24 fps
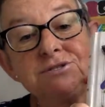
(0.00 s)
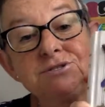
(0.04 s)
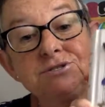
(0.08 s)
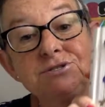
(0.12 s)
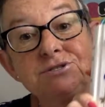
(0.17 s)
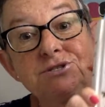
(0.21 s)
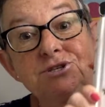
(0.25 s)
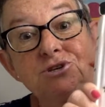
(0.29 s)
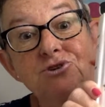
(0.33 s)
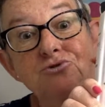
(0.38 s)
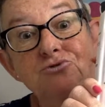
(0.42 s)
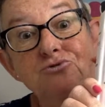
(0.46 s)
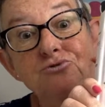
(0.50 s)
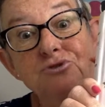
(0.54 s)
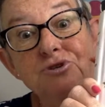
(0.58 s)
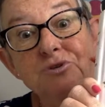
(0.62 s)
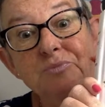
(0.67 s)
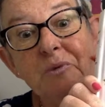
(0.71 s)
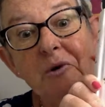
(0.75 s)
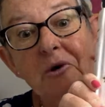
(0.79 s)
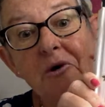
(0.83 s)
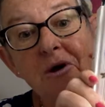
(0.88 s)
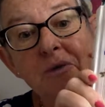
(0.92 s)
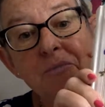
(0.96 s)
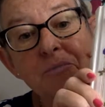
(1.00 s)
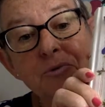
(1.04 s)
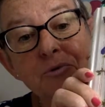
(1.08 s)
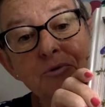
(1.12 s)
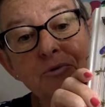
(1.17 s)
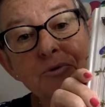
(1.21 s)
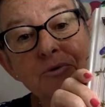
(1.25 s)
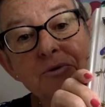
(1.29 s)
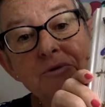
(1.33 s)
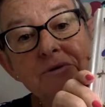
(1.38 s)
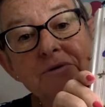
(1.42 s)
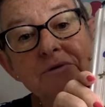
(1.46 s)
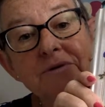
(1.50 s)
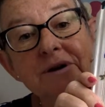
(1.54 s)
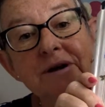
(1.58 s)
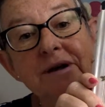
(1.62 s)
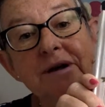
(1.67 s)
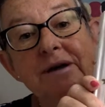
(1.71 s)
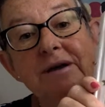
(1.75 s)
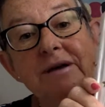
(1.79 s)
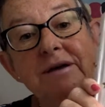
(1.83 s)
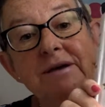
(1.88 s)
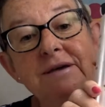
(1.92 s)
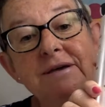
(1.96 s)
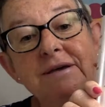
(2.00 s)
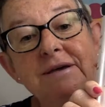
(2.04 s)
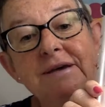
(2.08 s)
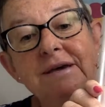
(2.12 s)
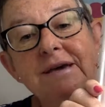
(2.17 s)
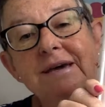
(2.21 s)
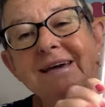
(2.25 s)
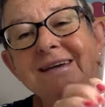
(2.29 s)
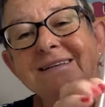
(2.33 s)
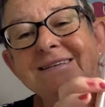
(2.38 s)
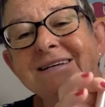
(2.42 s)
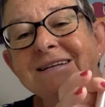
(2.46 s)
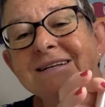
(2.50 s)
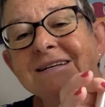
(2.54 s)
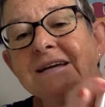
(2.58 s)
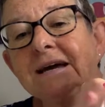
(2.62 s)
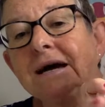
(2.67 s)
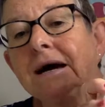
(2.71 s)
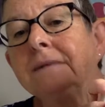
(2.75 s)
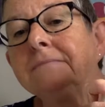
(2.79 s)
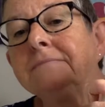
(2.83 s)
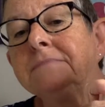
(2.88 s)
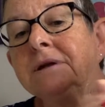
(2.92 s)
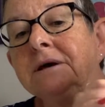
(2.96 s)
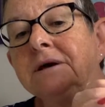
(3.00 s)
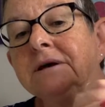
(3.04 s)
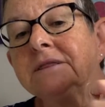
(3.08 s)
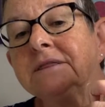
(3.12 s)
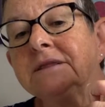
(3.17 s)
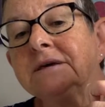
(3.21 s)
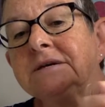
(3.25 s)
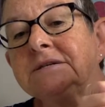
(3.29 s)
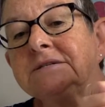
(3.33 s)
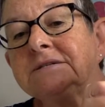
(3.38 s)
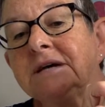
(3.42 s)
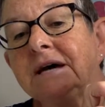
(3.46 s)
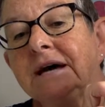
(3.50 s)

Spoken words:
children's Bible. It didn't come like this.